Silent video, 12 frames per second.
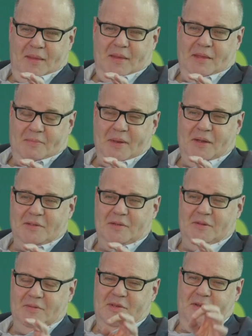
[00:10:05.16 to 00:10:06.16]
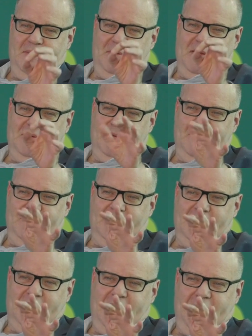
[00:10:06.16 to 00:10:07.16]
He's been asked a lot of stupid
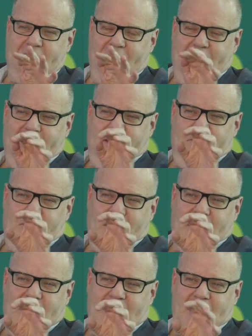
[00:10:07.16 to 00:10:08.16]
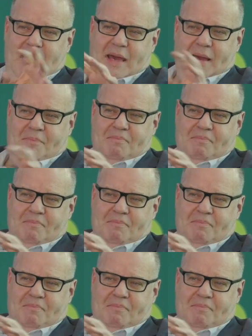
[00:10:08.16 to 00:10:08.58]
questions, but he